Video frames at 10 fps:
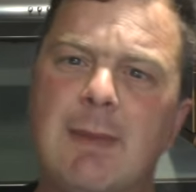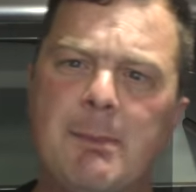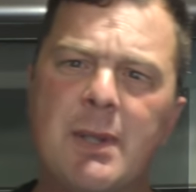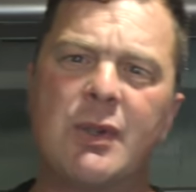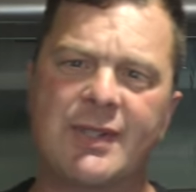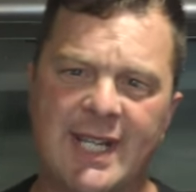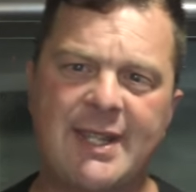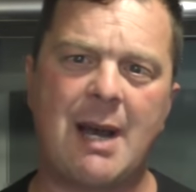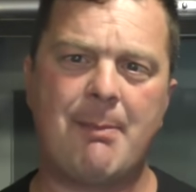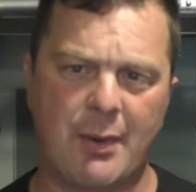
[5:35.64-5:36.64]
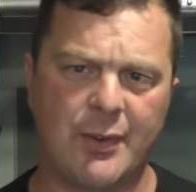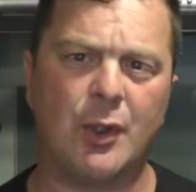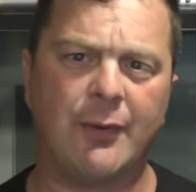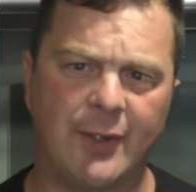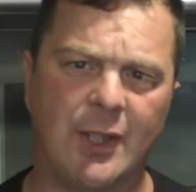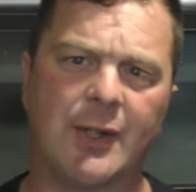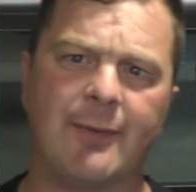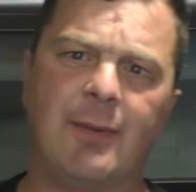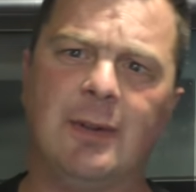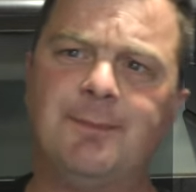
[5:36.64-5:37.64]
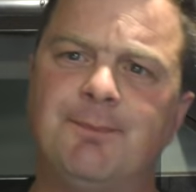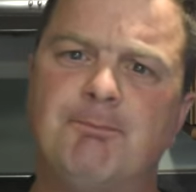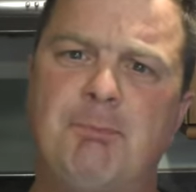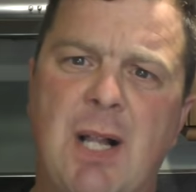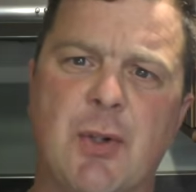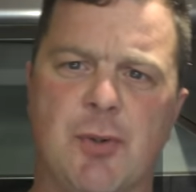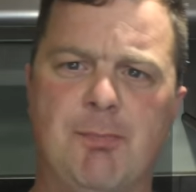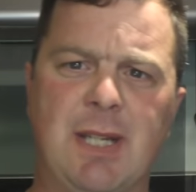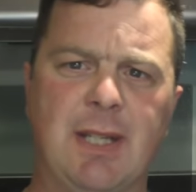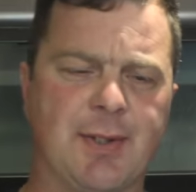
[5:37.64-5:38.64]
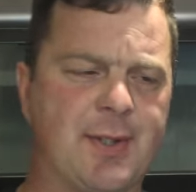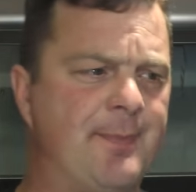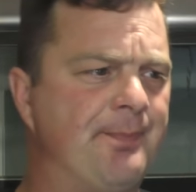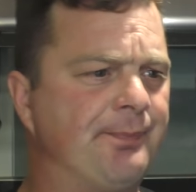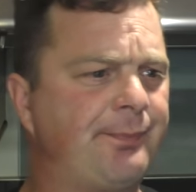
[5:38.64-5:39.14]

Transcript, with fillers: But you could say that about an awful lot of Belgian beers.